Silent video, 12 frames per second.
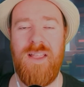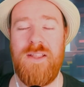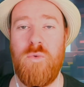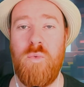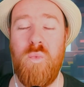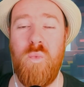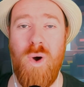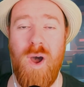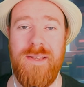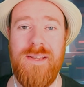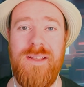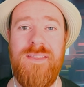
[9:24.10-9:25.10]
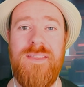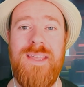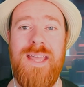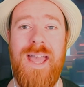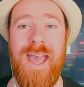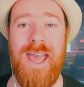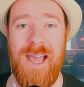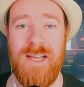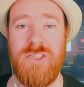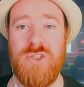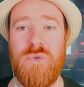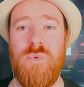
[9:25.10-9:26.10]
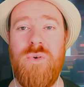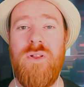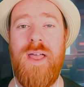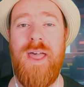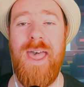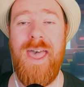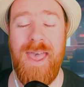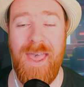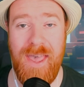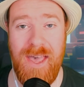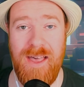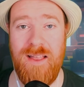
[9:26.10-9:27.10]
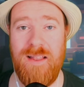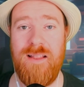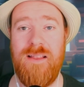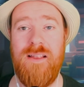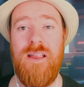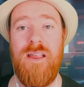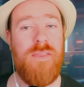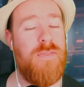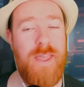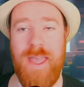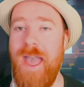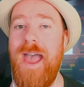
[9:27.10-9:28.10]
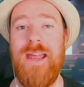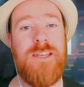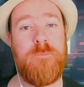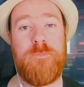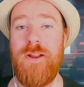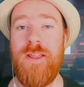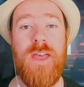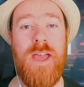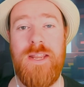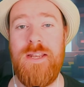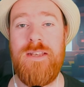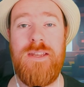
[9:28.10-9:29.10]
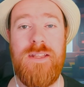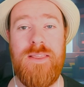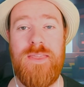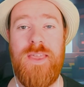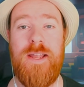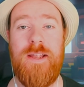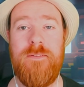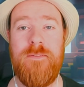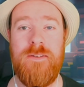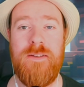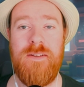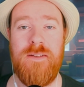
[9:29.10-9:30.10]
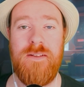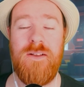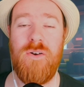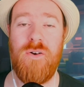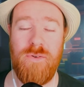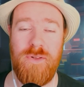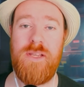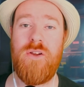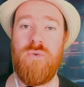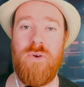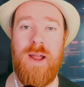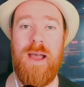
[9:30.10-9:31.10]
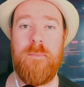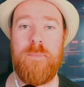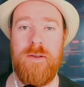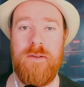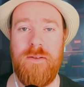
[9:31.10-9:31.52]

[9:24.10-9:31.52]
what in the actual hell? They had to bring that in, didn't they? Holy crap.